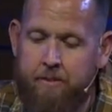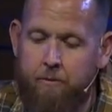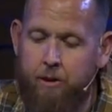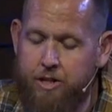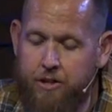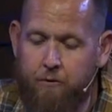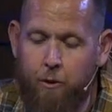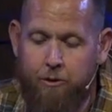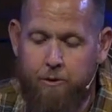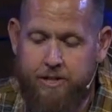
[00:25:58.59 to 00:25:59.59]
Verses
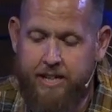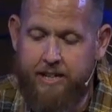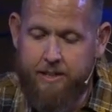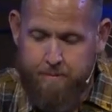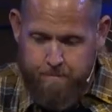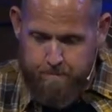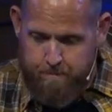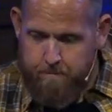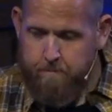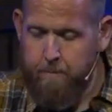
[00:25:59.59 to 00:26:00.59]
4 through 6,
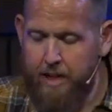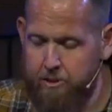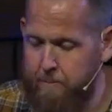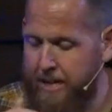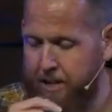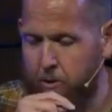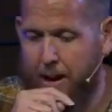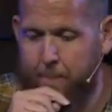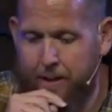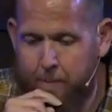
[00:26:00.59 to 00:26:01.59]
as we begin to
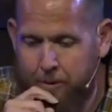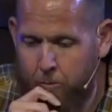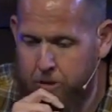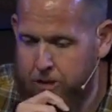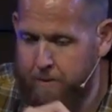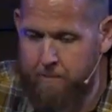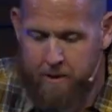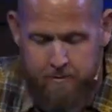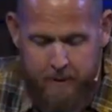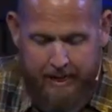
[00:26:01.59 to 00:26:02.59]
wrap it up and the worship team
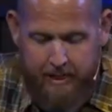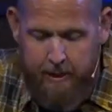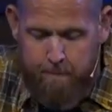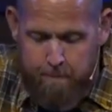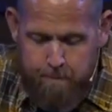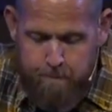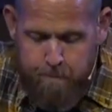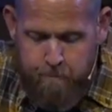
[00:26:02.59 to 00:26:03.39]
comes back up,